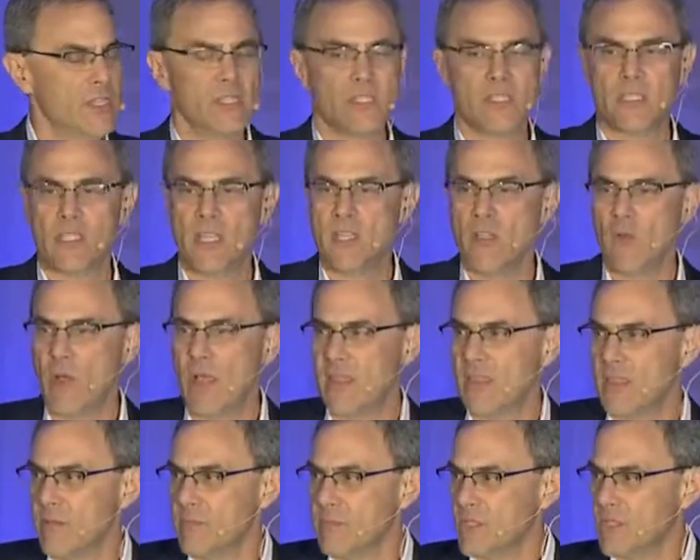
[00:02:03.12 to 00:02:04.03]

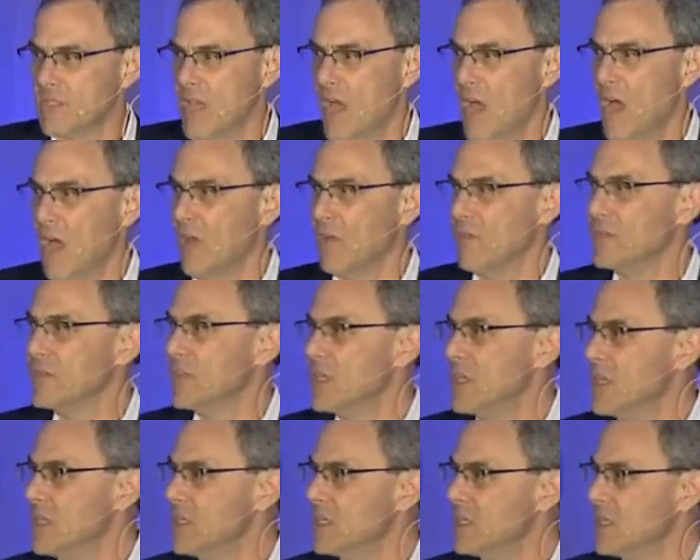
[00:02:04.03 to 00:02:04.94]
insinuate themselves
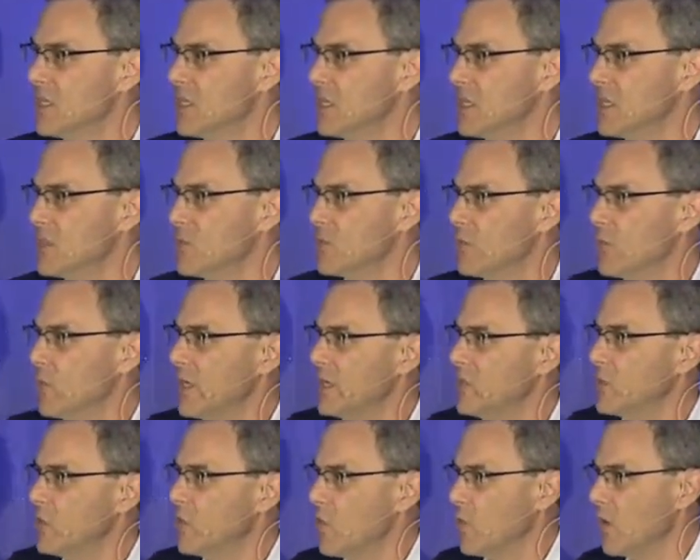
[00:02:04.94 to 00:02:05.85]
into these
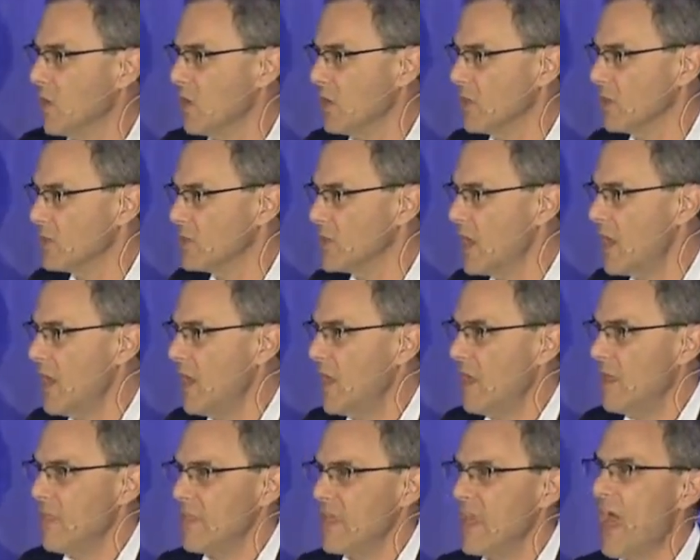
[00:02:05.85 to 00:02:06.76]
rituals,
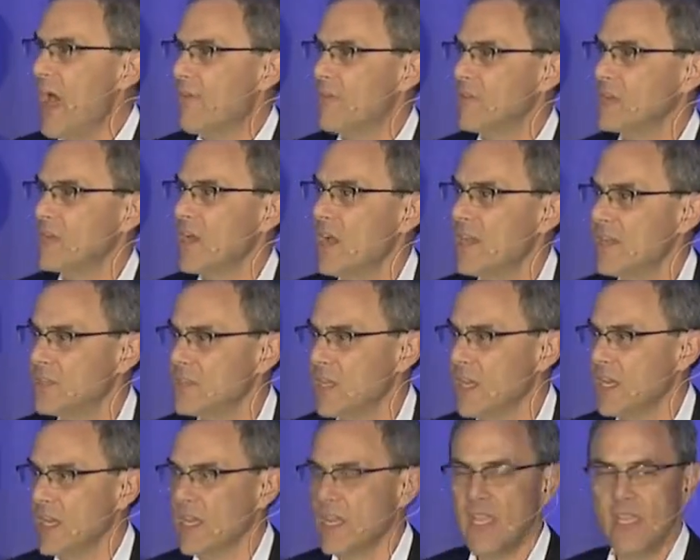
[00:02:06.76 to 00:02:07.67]
the
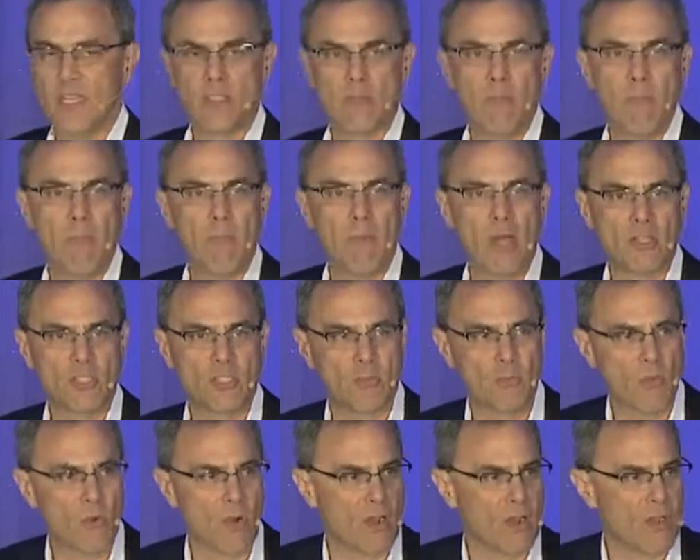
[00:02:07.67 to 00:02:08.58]
advertising is much
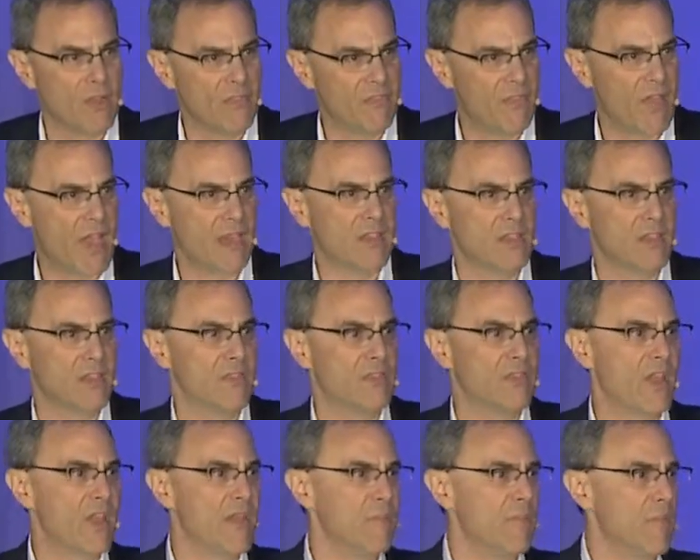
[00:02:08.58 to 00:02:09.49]
more
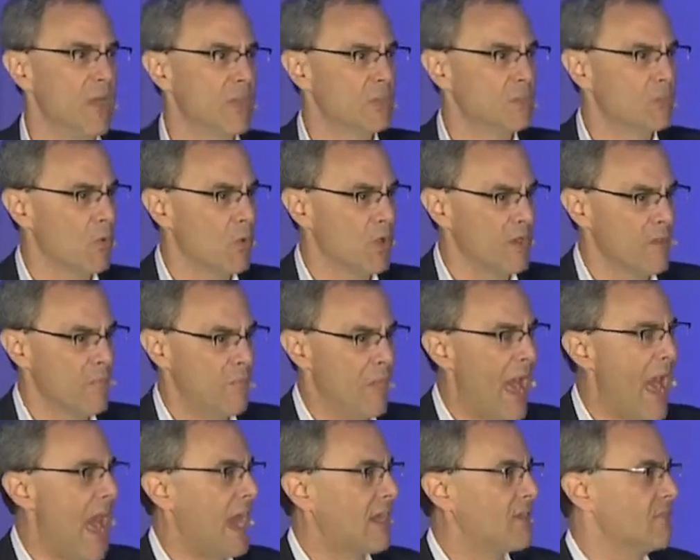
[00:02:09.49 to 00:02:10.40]
effective and much more
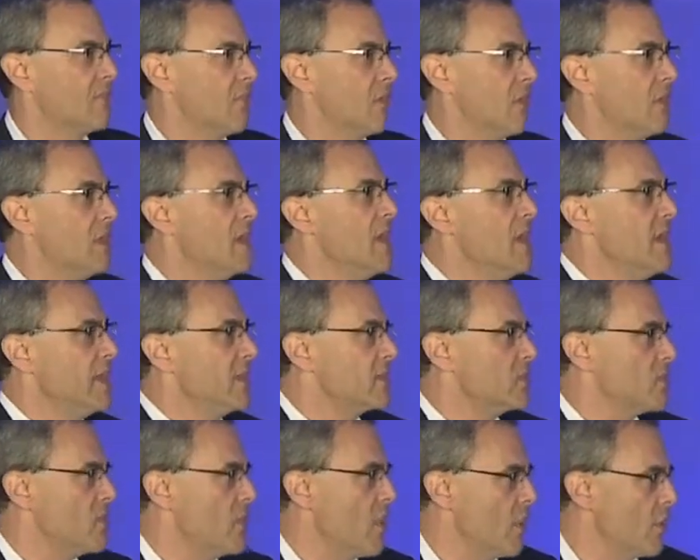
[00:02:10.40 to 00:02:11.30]
impactful.
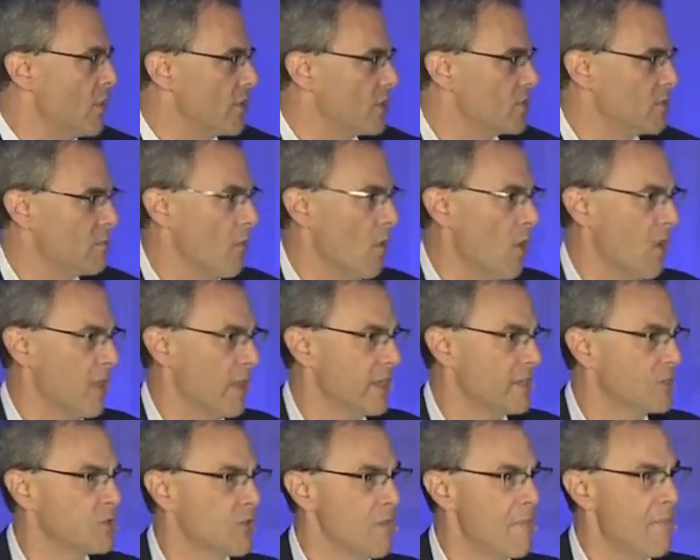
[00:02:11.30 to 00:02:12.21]
It's noticed more,
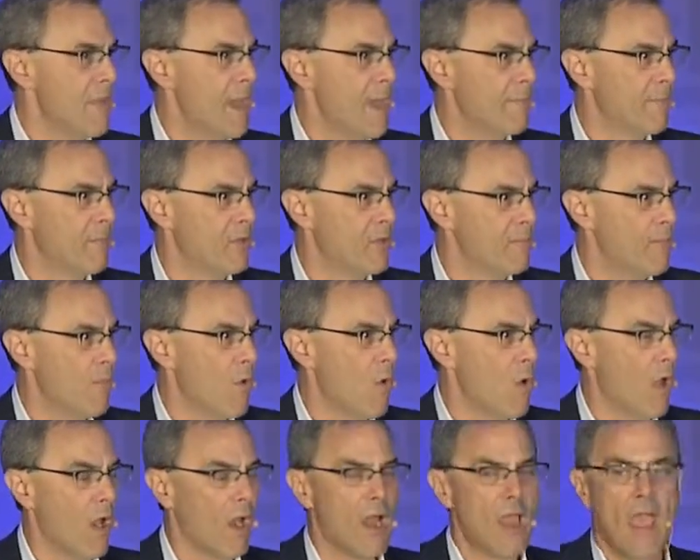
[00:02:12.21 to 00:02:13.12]
it's remembered
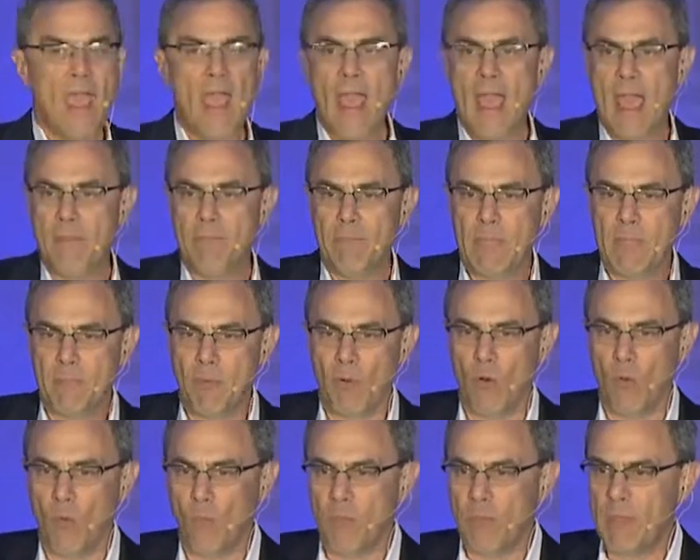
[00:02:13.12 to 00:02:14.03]
more, and
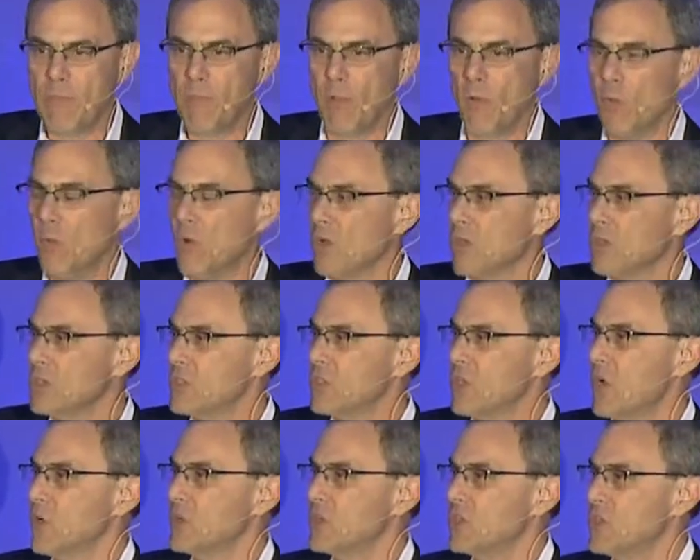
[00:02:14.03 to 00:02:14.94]
people will
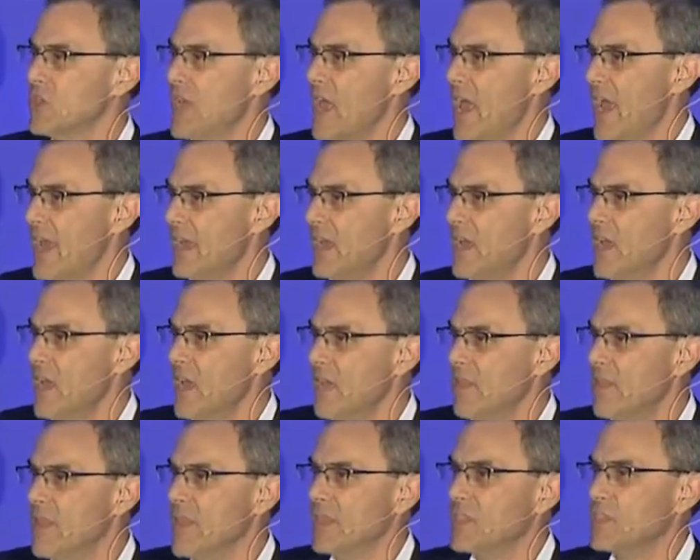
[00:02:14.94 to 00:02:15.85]
associate
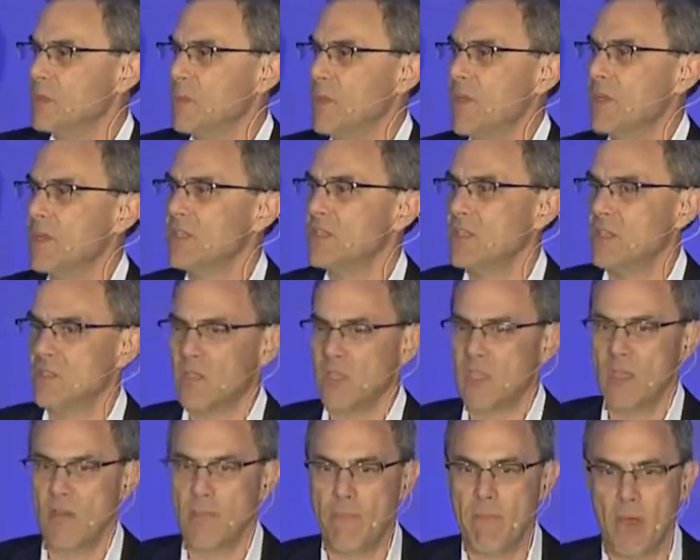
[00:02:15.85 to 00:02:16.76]
the experiences
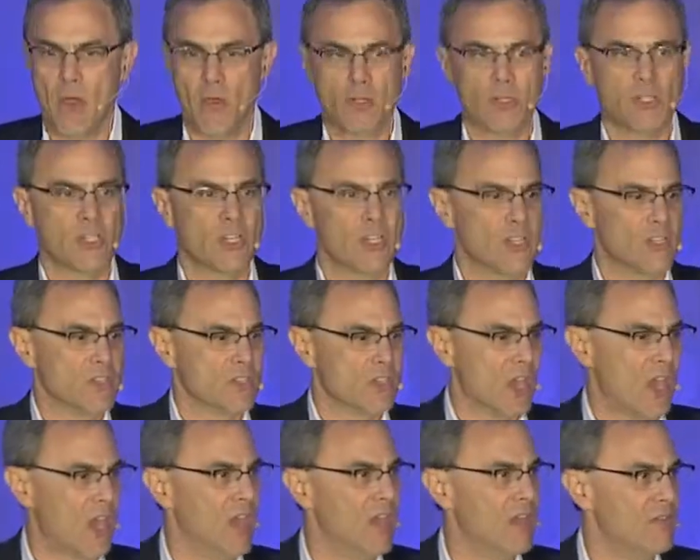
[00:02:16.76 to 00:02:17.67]
and the emotions
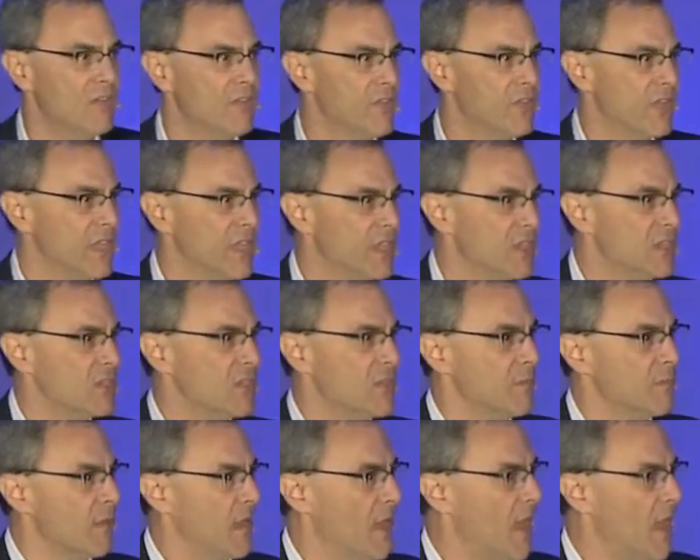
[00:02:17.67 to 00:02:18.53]
of these